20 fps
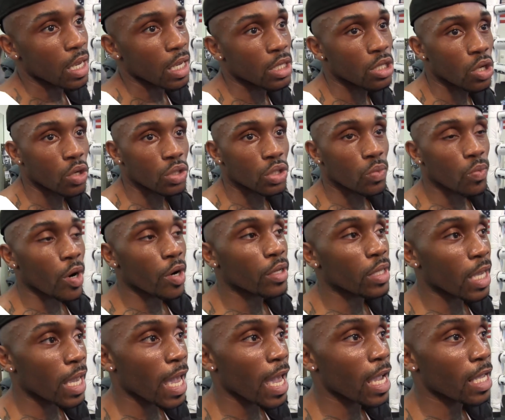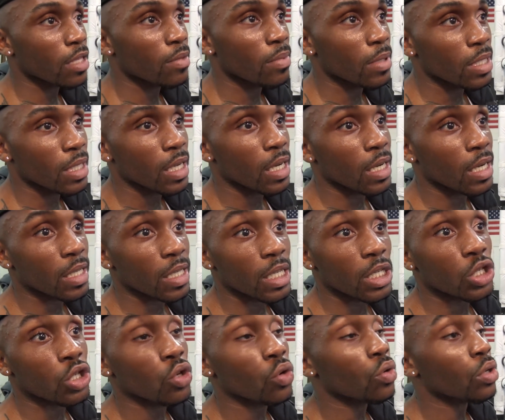He knows the work that had to be done.
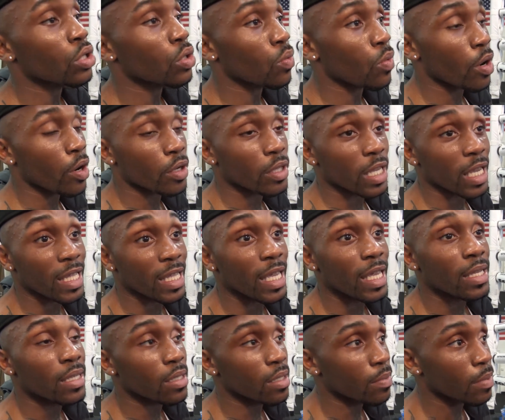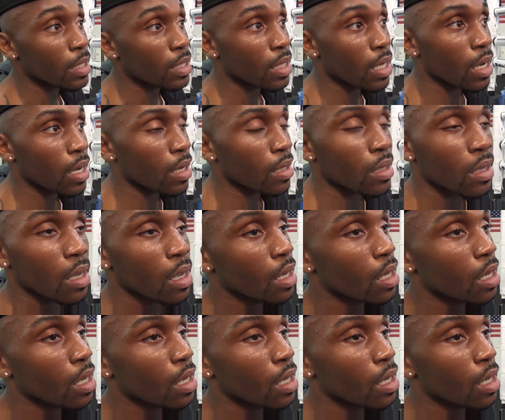He's doing the work that needs to be done.